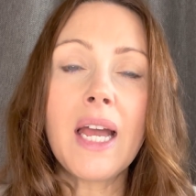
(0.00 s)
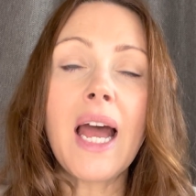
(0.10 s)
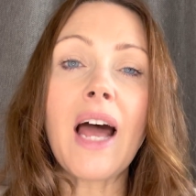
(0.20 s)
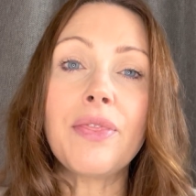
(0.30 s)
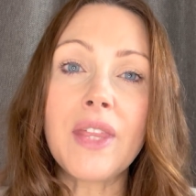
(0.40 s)

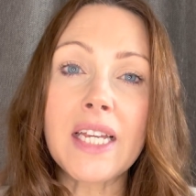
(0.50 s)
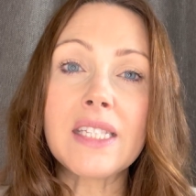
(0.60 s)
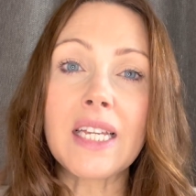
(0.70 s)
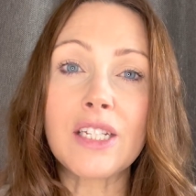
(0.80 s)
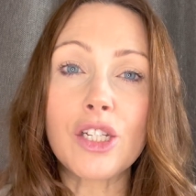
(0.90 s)
and this
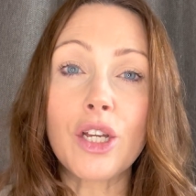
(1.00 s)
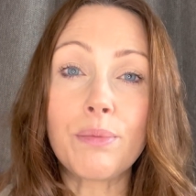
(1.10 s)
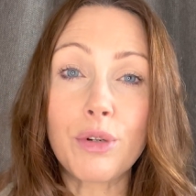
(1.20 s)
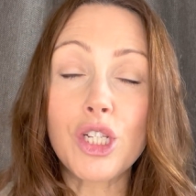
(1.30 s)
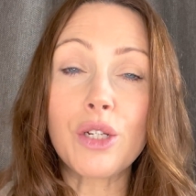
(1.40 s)
in turn
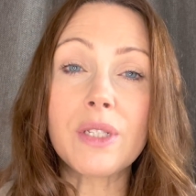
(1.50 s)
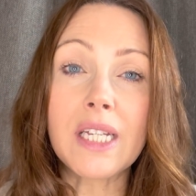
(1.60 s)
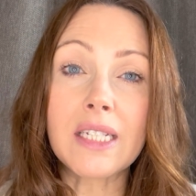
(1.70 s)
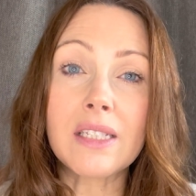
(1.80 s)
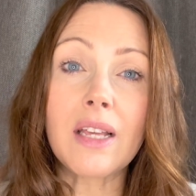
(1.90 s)

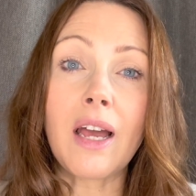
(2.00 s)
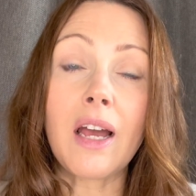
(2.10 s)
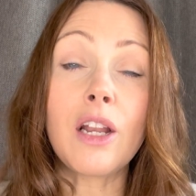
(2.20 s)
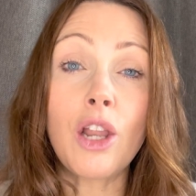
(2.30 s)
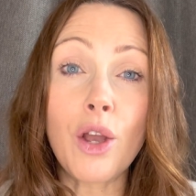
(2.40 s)
produces a
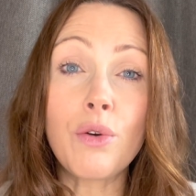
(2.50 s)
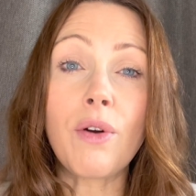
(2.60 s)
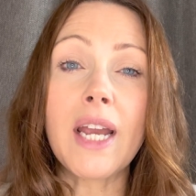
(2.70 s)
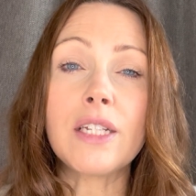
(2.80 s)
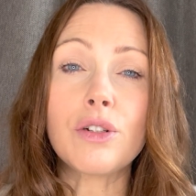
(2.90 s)

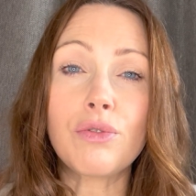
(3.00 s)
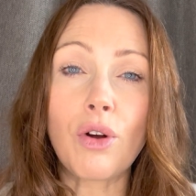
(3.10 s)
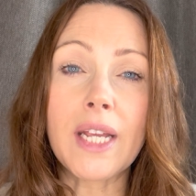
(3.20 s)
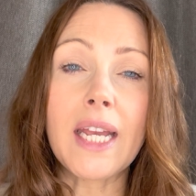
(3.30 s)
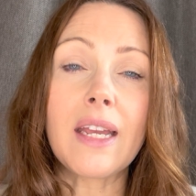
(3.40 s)
low-grade
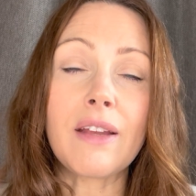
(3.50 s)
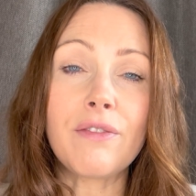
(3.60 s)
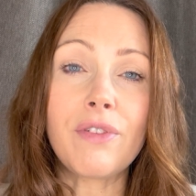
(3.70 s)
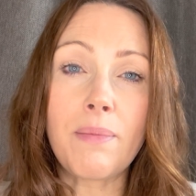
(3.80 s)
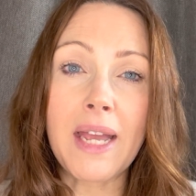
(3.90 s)
chronic
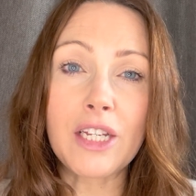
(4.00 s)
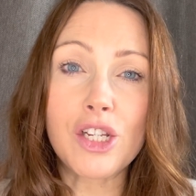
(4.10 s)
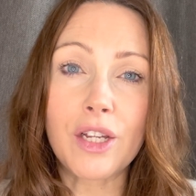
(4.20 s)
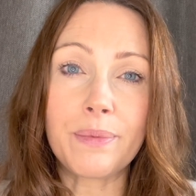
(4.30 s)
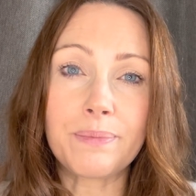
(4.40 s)

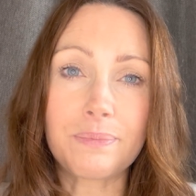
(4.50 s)
inflammation.